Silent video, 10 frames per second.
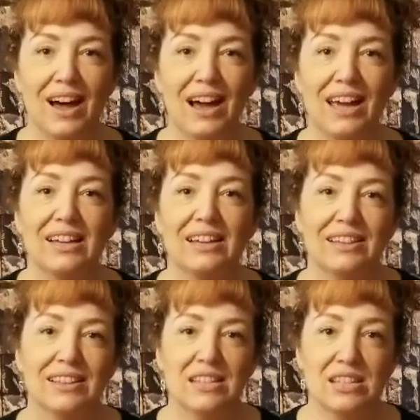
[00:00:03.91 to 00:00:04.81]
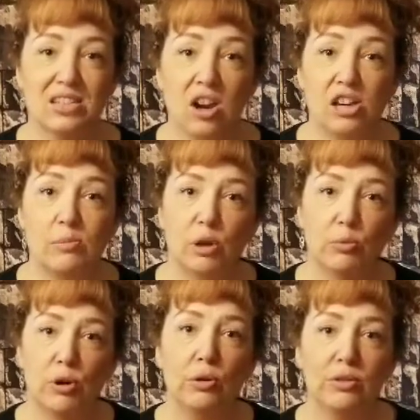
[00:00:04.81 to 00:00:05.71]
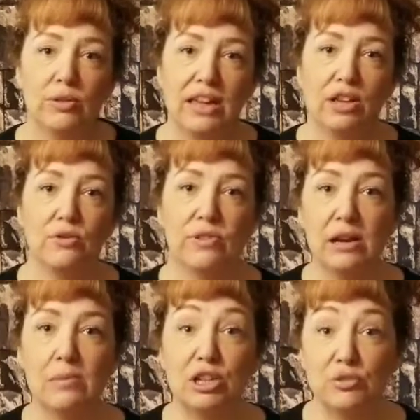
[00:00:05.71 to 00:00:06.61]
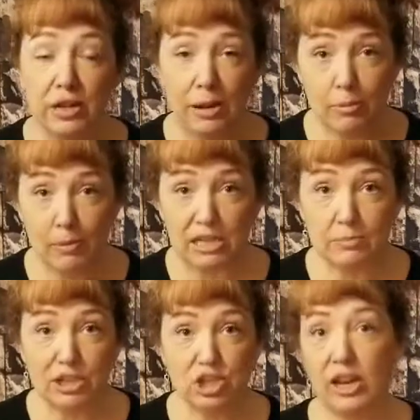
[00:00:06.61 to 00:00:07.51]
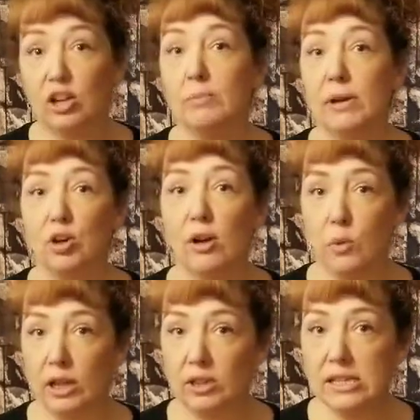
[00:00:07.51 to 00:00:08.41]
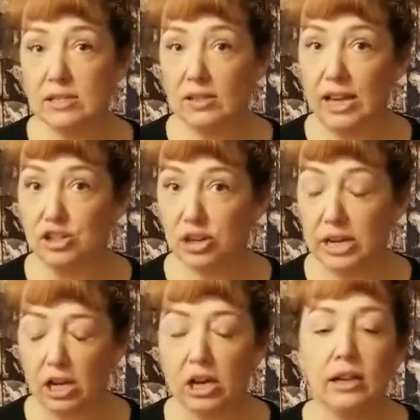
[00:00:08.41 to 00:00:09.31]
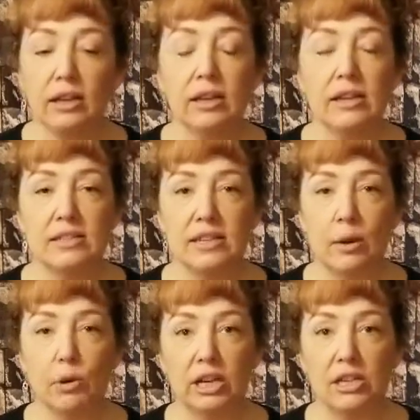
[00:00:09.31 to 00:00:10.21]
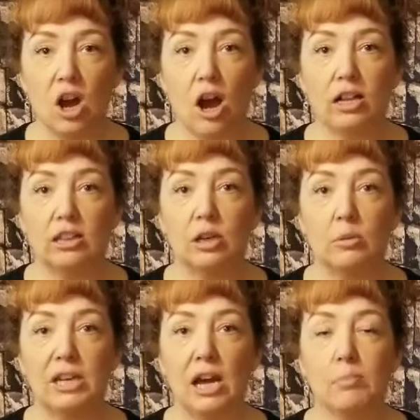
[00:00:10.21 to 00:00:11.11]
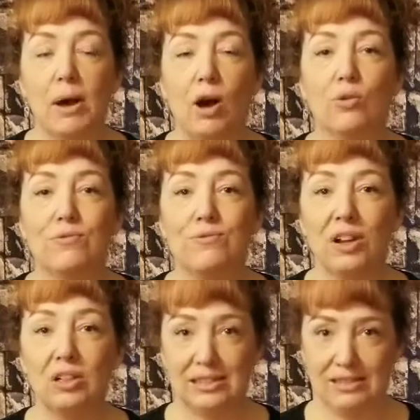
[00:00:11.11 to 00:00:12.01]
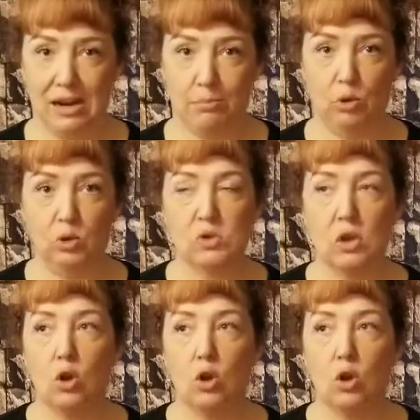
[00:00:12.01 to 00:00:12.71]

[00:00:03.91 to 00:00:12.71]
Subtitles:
Hi, this is Tanya Milbrodt. Thank you very much for coming back to my channel, Better Off Wickless. Glad you're here. Today we're going to talk a little bit about felt samples,